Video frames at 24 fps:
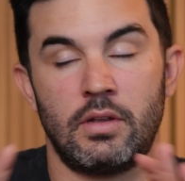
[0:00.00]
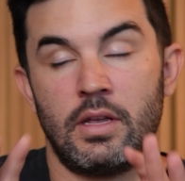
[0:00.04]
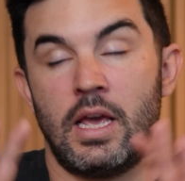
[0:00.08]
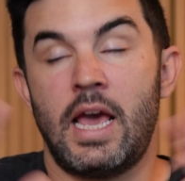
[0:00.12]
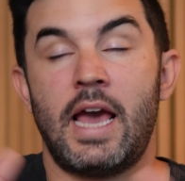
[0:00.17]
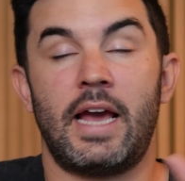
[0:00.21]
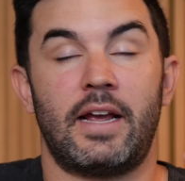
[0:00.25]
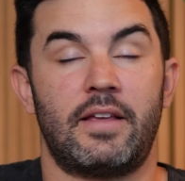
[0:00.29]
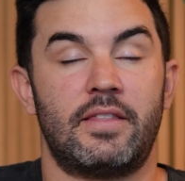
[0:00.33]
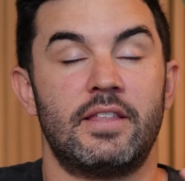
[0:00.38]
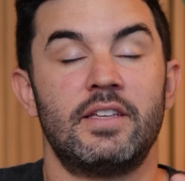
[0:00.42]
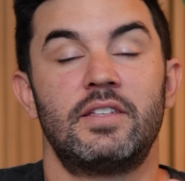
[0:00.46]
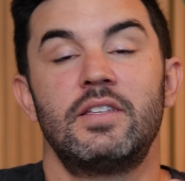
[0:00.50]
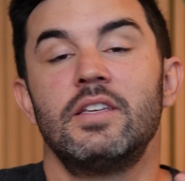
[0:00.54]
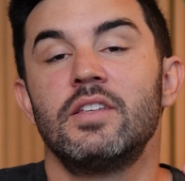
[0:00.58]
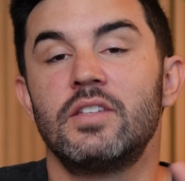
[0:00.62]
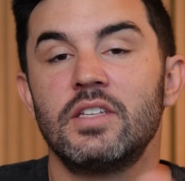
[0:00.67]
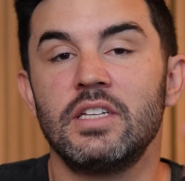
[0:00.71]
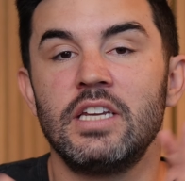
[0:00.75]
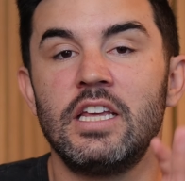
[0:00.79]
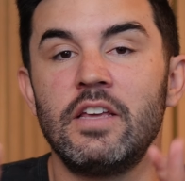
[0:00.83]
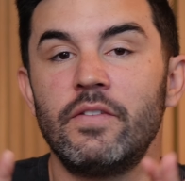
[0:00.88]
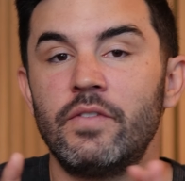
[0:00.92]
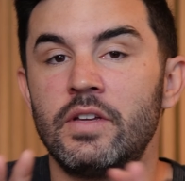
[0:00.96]
Heck, this
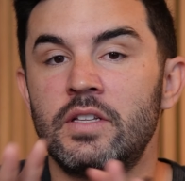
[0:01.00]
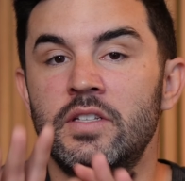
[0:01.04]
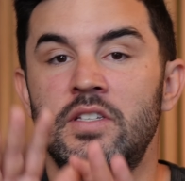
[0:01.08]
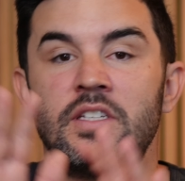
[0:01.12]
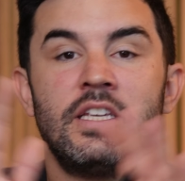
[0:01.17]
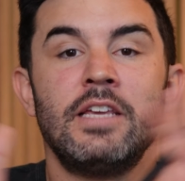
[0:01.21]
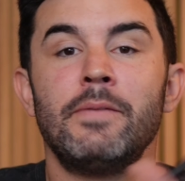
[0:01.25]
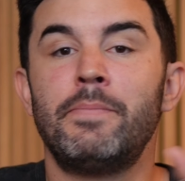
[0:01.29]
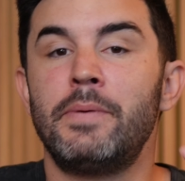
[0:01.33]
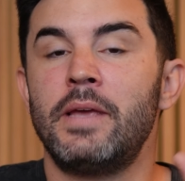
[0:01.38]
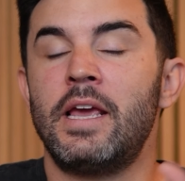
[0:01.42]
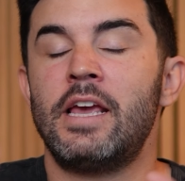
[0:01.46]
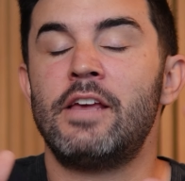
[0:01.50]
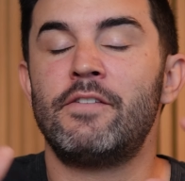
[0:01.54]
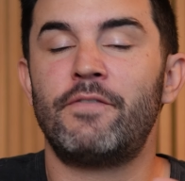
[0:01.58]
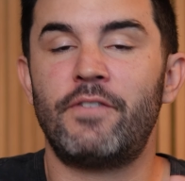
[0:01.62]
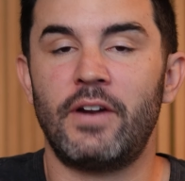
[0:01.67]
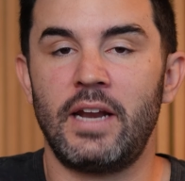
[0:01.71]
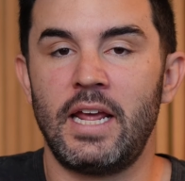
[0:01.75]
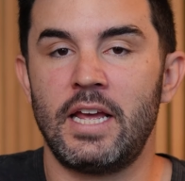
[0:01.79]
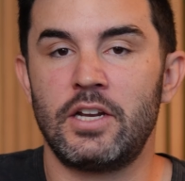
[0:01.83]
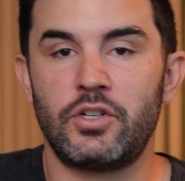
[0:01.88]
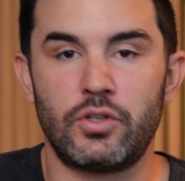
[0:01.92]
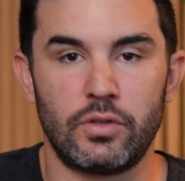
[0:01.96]
isn't even CPA and
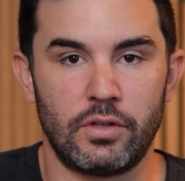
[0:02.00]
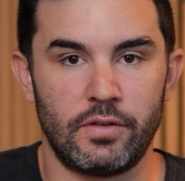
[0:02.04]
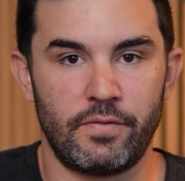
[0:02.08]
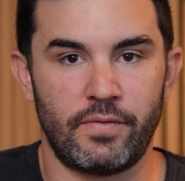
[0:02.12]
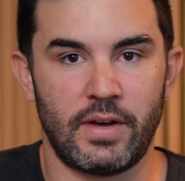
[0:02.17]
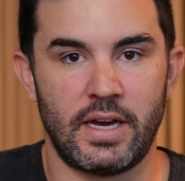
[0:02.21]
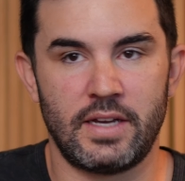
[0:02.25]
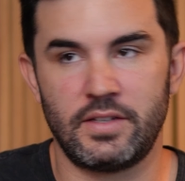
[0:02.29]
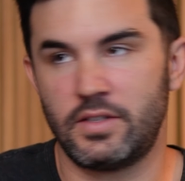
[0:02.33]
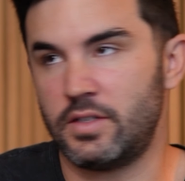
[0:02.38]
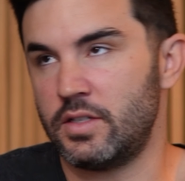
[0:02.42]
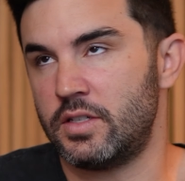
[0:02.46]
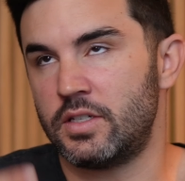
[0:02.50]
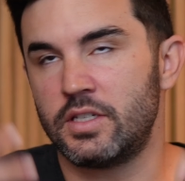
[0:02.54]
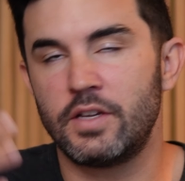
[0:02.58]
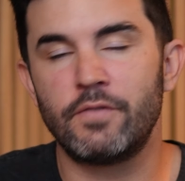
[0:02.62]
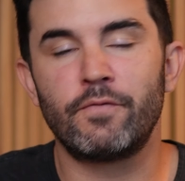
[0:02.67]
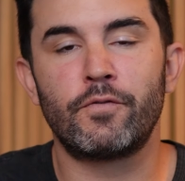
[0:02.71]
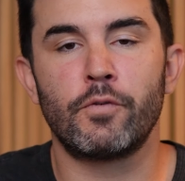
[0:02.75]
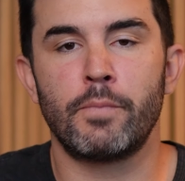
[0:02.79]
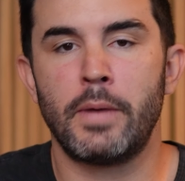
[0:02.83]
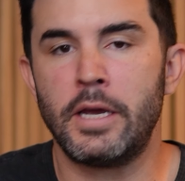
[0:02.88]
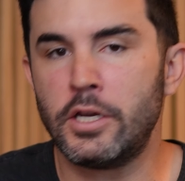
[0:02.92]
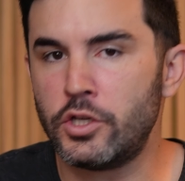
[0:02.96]
financial advice. This is
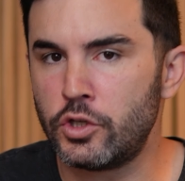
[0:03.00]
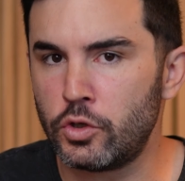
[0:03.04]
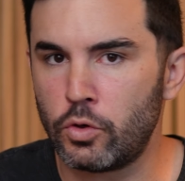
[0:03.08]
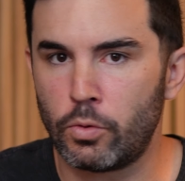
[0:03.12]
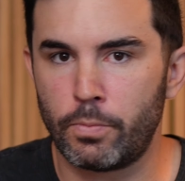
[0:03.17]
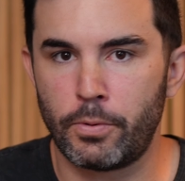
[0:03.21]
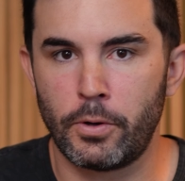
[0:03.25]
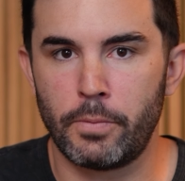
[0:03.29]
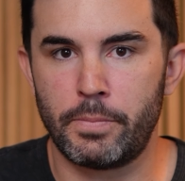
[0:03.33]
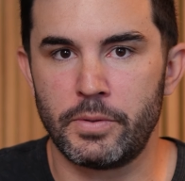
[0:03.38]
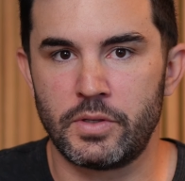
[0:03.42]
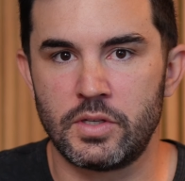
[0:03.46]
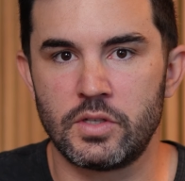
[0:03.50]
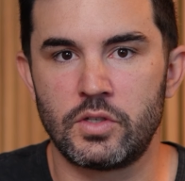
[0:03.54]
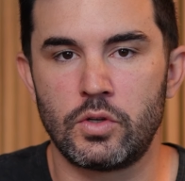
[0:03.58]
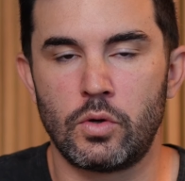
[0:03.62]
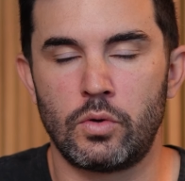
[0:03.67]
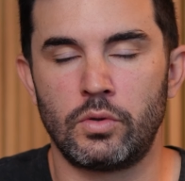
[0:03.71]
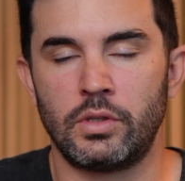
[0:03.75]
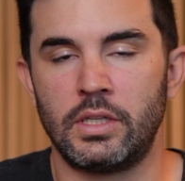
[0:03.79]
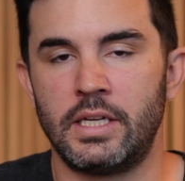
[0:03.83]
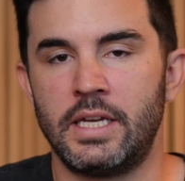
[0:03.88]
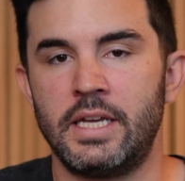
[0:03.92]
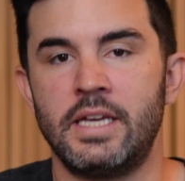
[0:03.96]
informational purposes
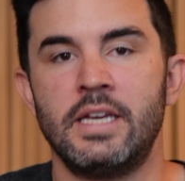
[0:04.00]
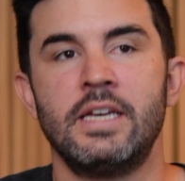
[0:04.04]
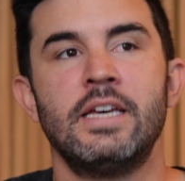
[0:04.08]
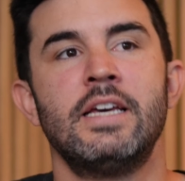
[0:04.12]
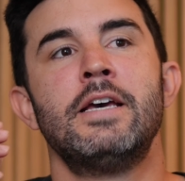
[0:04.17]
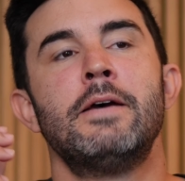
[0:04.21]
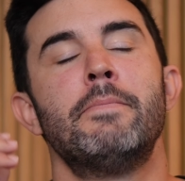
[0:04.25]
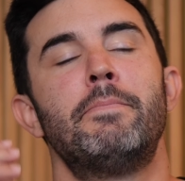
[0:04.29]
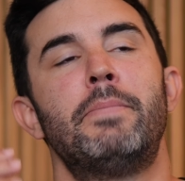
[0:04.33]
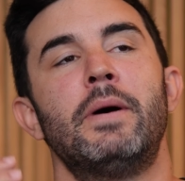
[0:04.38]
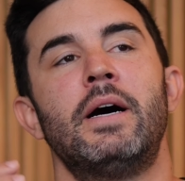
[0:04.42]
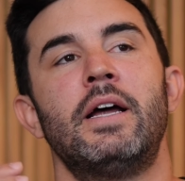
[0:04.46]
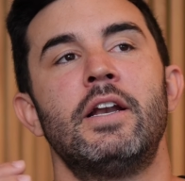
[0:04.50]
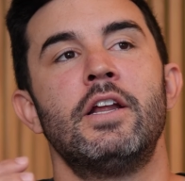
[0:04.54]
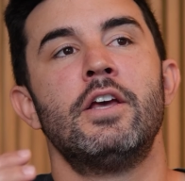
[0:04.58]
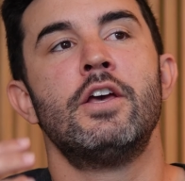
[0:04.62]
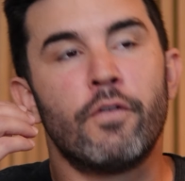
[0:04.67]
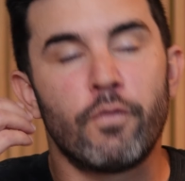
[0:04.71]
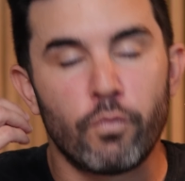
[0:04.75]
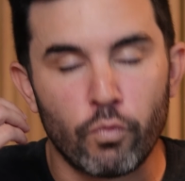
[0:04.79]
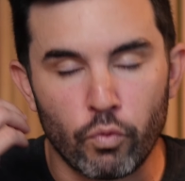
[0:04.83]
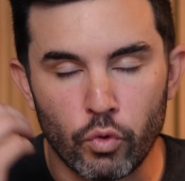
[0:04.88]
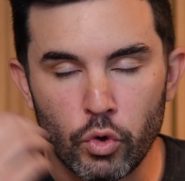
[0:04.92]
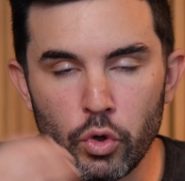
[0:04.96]
only. But
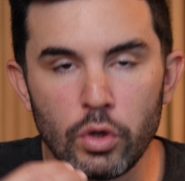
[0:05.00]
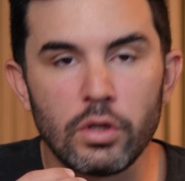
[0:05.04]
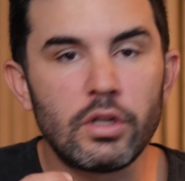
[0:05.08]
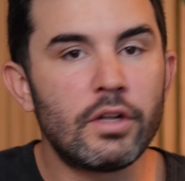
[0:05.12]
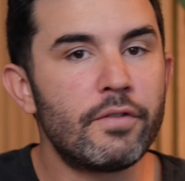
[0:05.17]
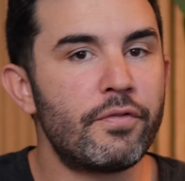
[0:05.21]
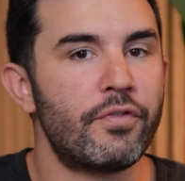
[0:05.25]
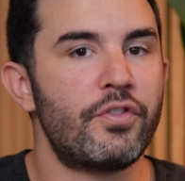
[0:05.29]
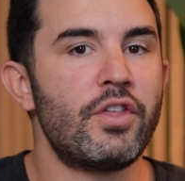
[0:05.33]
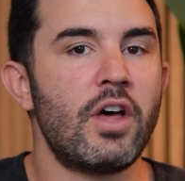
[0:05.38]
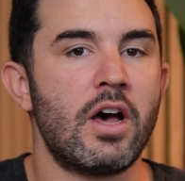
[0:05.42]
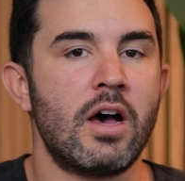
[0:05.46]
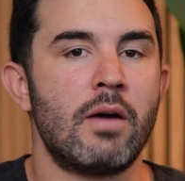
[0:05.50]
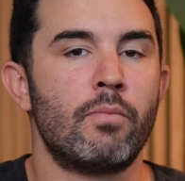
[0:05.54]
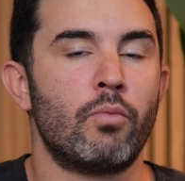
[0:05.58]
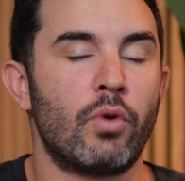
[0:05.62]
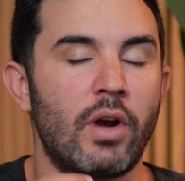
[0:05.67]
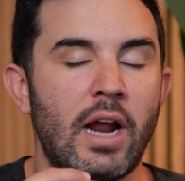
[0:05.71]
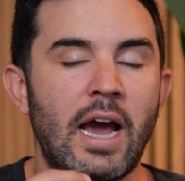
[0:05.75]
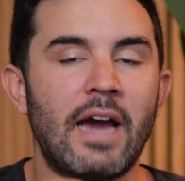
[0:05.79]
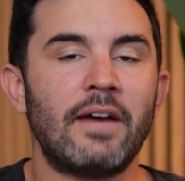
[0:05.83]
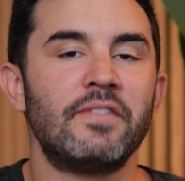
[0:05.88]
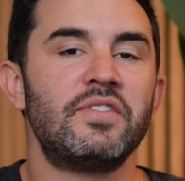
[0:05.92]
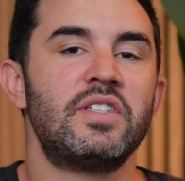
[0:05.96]
rule of thumb,
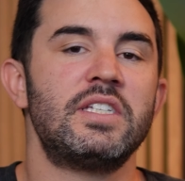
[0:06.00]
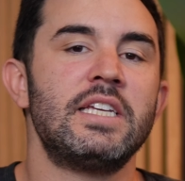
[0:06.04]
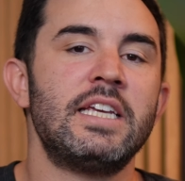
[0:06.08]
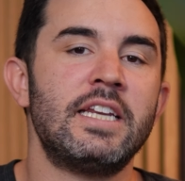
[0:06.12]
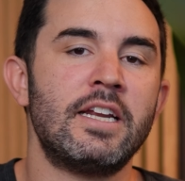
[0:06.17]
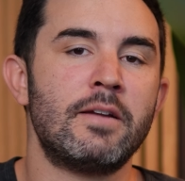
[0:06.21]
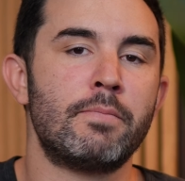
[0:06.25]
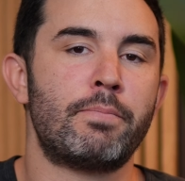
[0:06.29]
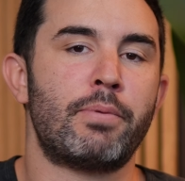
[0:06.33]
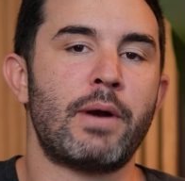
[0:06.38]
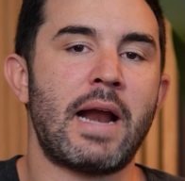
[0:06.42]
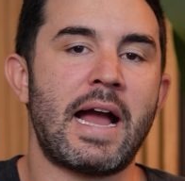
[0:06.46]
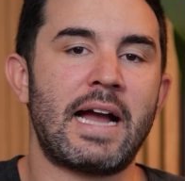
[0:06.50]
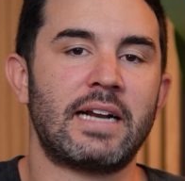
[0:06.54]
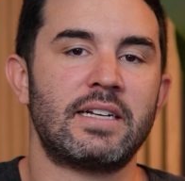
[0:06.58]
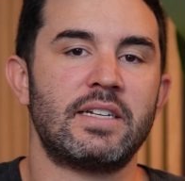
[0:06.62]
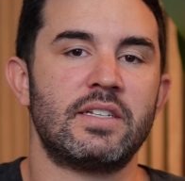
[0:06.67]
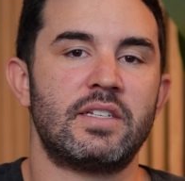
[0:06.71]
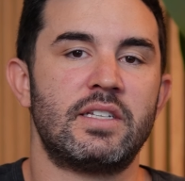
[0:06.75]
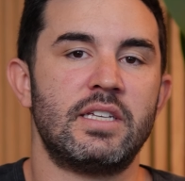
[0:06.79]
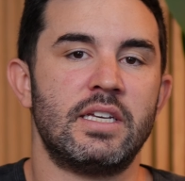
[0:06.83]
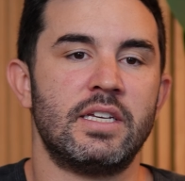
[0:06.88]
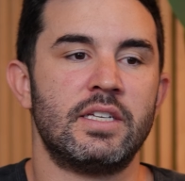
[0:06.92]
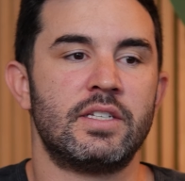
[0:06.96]
what I've seen in
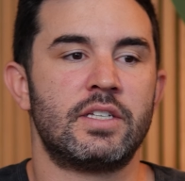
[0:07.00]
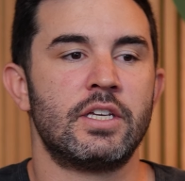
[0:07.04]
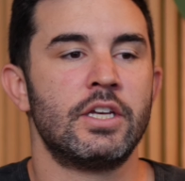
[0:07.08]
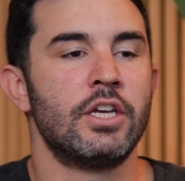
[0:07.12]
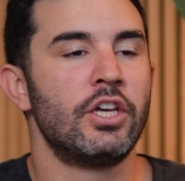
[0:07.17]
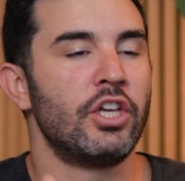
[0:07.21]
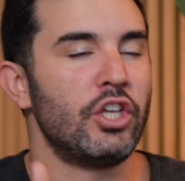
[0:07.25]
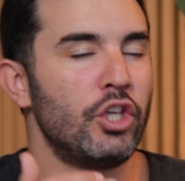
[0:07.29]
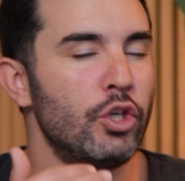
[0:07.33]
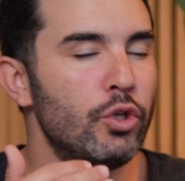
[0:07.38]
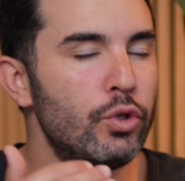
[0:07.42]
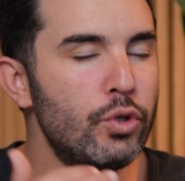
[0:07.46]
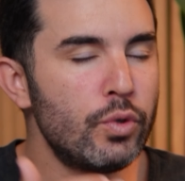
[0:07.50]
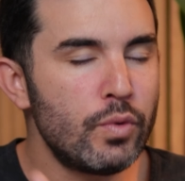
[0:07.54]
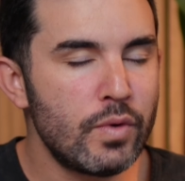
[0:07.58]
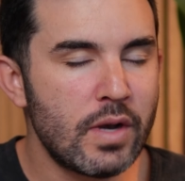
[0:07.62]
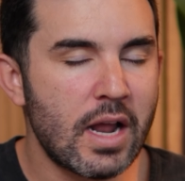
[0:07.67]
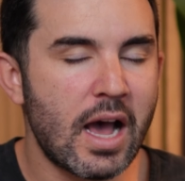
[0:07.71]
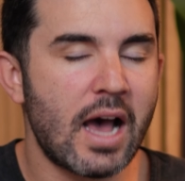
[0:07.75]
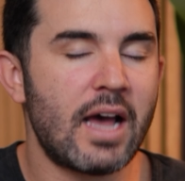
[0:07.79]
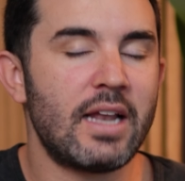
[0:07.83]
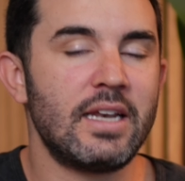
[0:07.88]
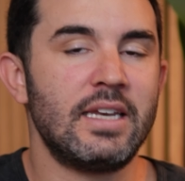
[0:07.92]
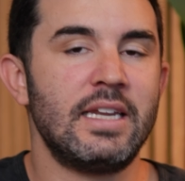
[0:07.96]
practice is, you do
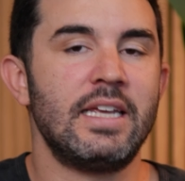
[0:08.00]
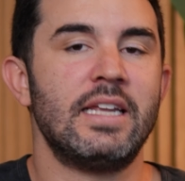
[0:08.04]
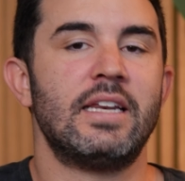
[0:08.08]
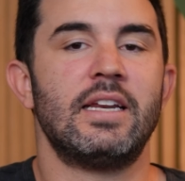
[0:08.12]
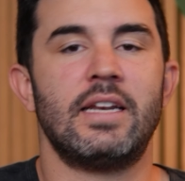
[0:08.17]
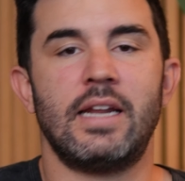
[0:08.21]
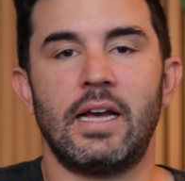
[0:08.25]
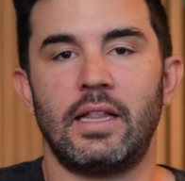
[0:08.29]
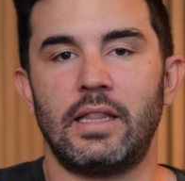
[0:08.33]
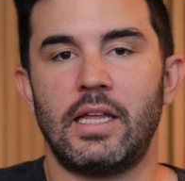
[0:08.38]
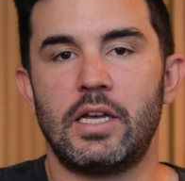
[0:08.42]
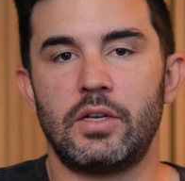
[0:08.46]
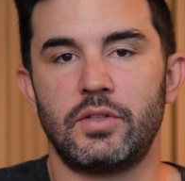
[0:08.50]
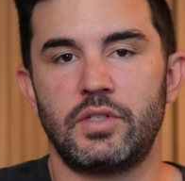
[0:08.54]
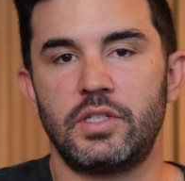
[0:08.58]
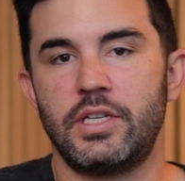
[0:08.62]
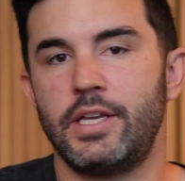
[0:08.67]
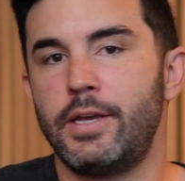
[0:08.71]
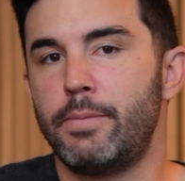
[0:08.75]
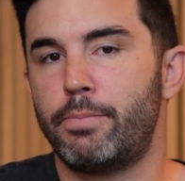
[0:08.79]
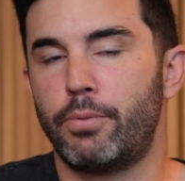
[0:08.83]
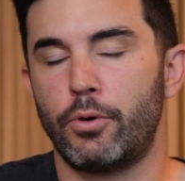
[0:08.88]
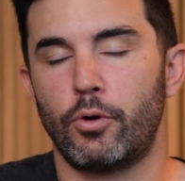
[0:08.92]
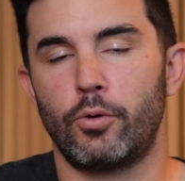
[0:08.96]
not need an
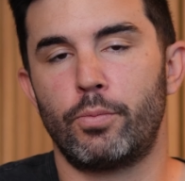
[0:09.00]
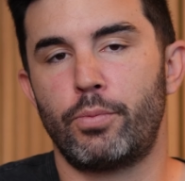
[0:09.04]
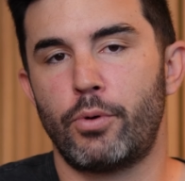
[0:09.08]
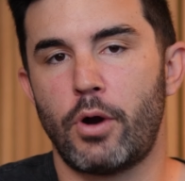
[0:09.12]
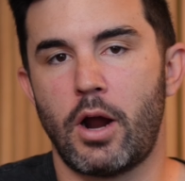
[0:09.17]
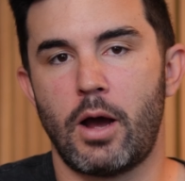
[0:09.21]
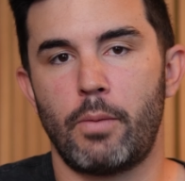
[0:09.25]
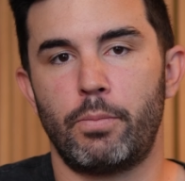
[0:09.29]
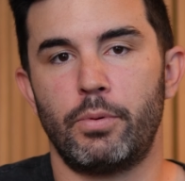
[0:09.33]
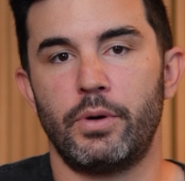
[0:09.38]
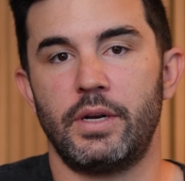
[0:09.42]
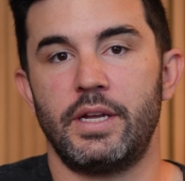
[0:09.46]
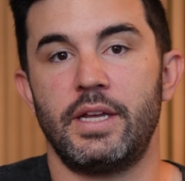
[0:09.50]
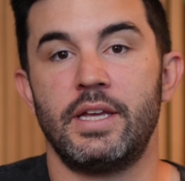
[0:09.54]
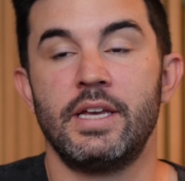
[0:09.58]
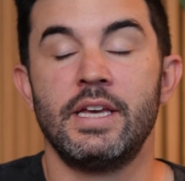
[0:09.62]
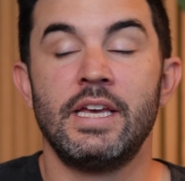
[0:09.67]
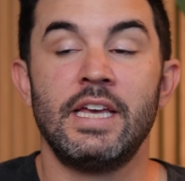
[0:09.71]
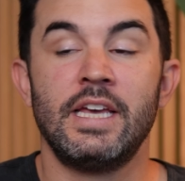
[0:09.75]
LLC per property.